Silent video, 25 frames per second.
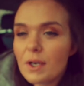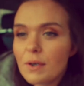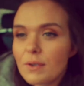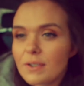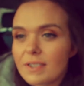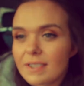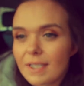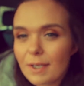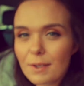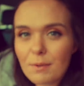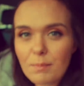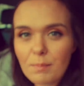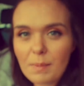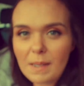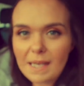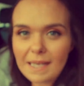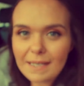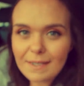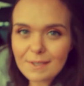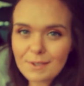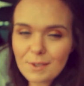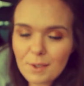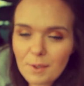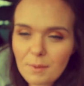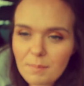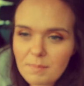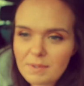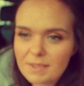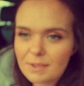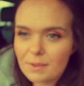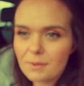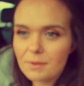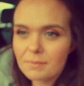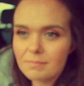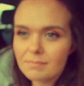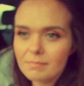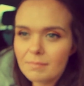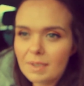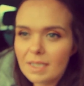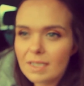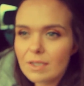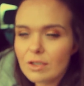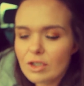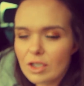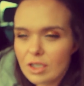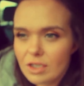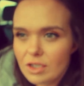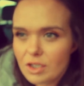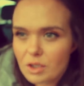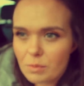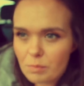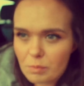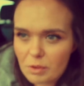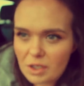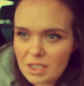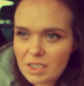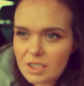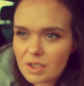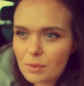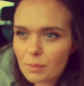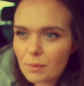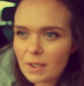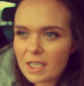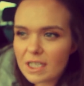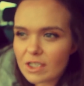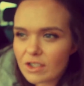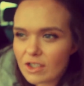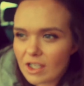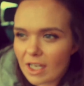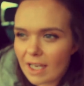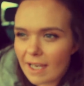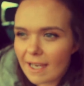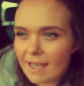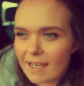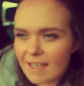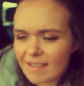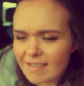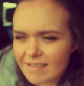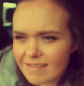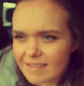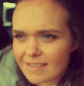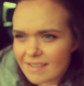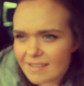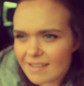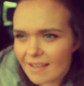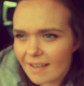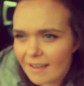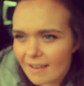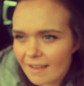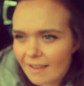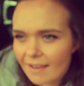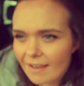also picked up some gingerbread, which is,